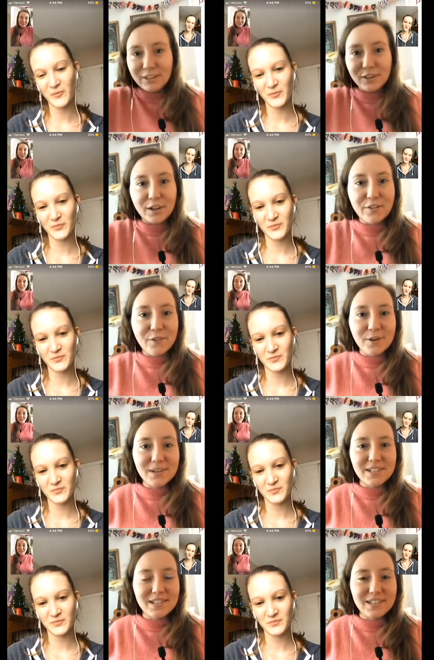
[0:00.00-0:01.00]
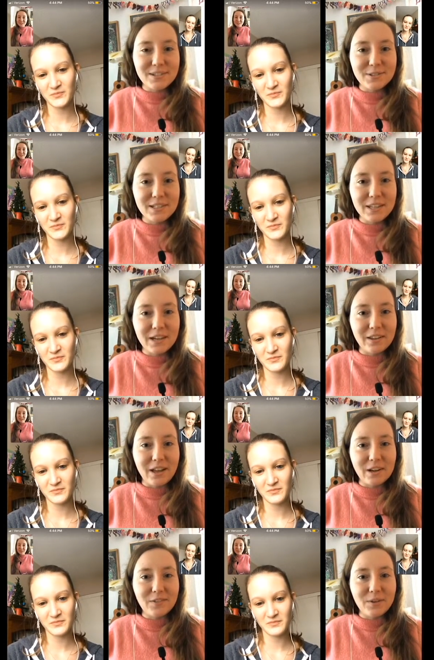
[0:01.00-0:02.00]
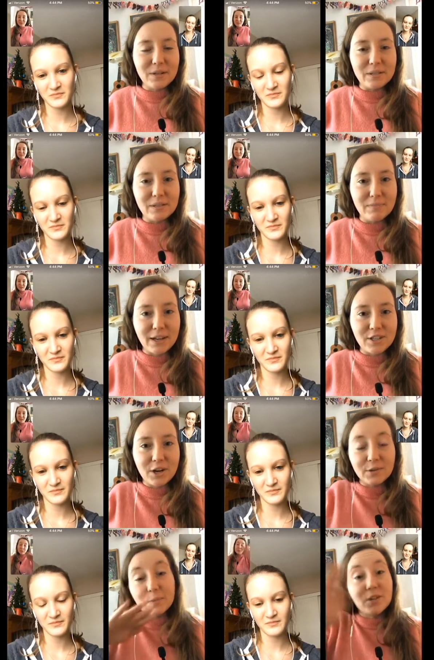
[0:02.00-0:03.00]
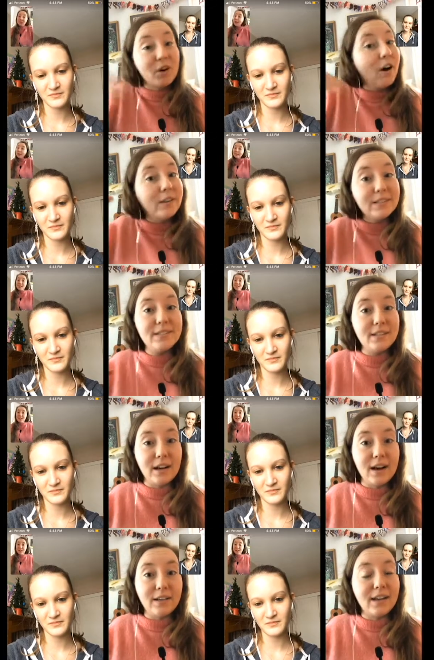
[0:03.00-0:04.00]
Speaker 1: Looking forward to seeing a lot of you at my shows, which are all listed on